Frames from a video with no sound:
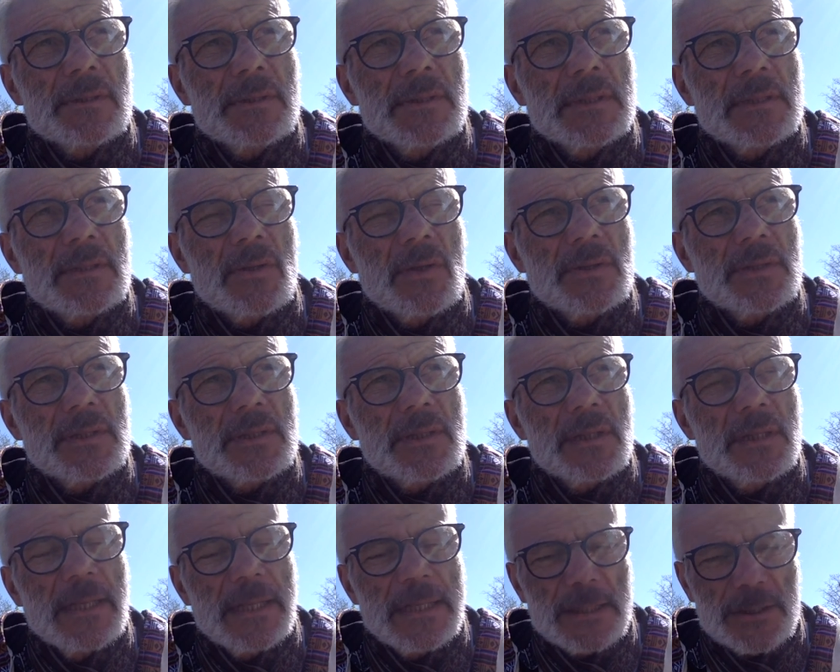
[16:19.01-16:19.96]
this
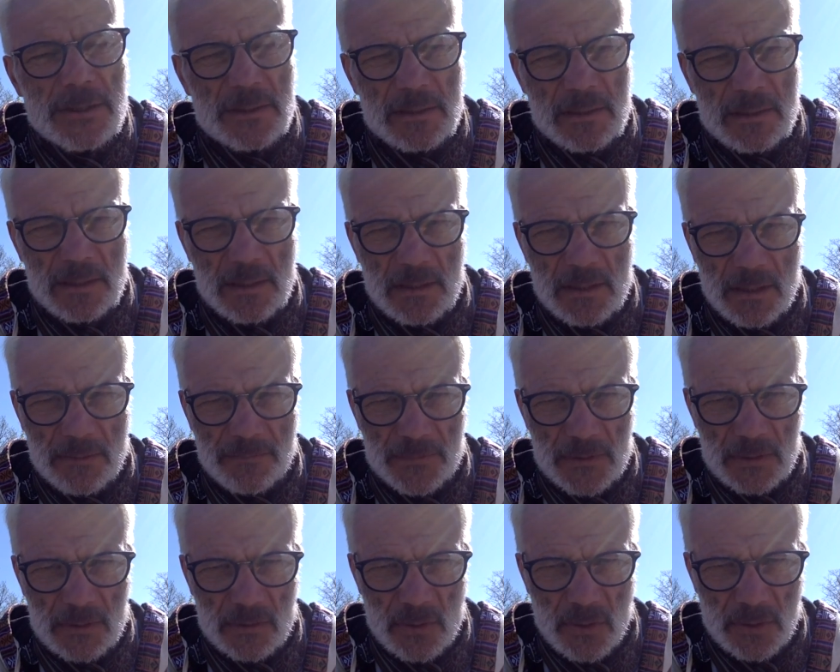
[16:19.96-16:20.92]
constellation in a
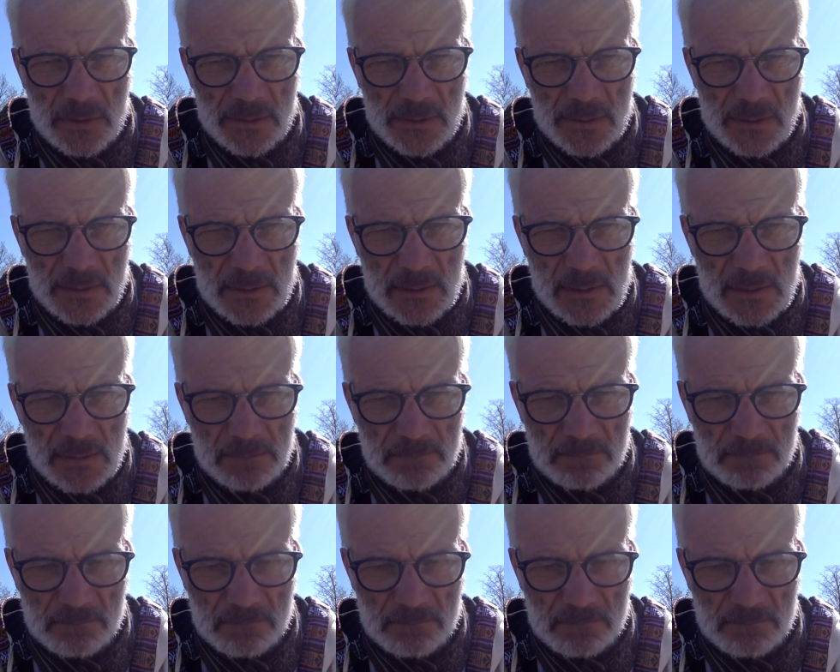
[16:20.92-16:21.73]
different context.